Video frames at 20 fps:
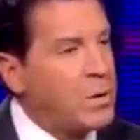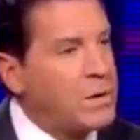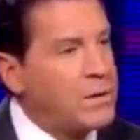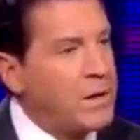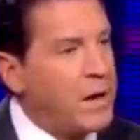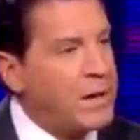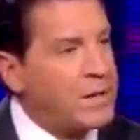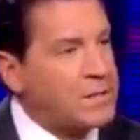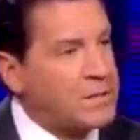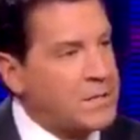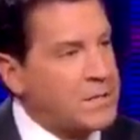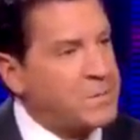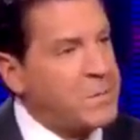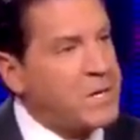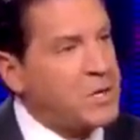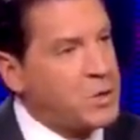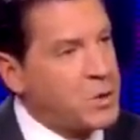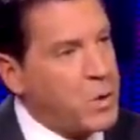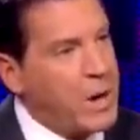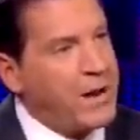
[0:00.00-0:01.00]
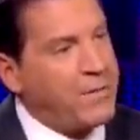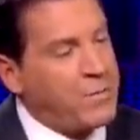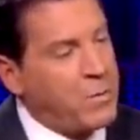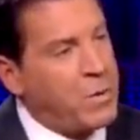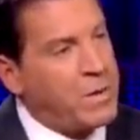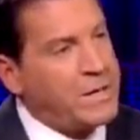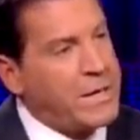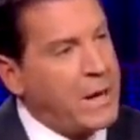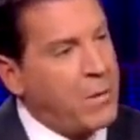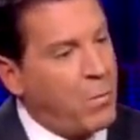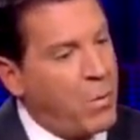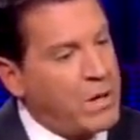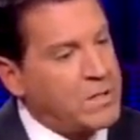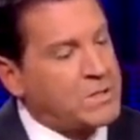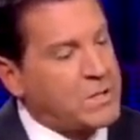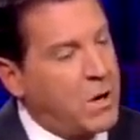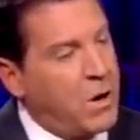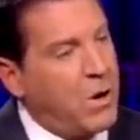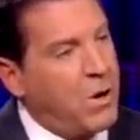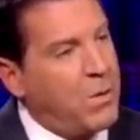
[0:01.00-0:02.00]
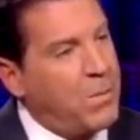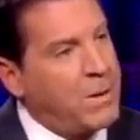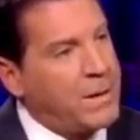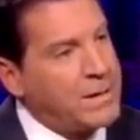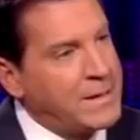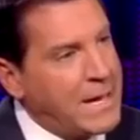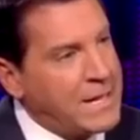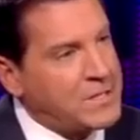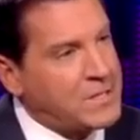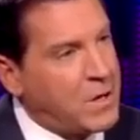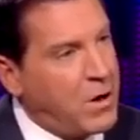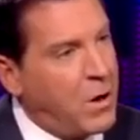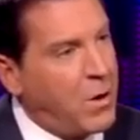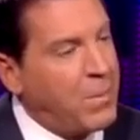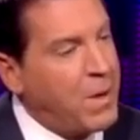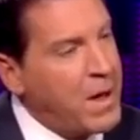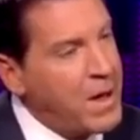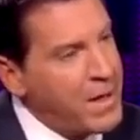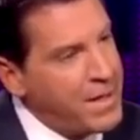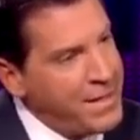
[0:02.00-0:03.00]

roll the dice. Let's make sure everyone that wants a home gets a home.